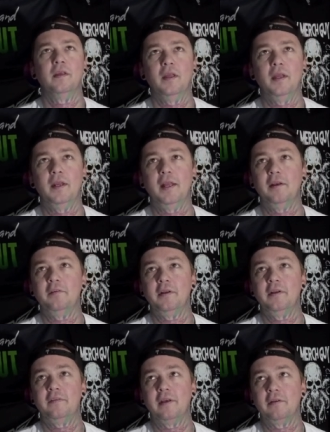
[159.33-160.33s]

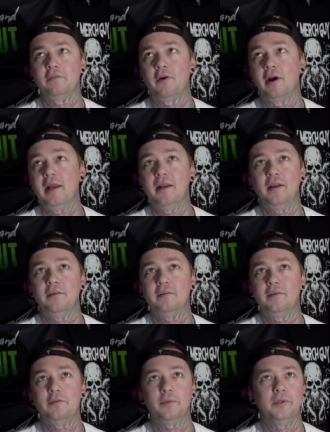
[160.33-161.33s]
Angelina sounds great as
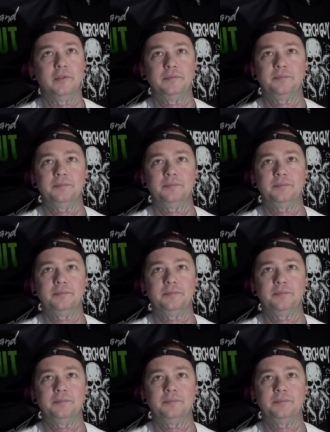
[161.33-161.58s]
usual.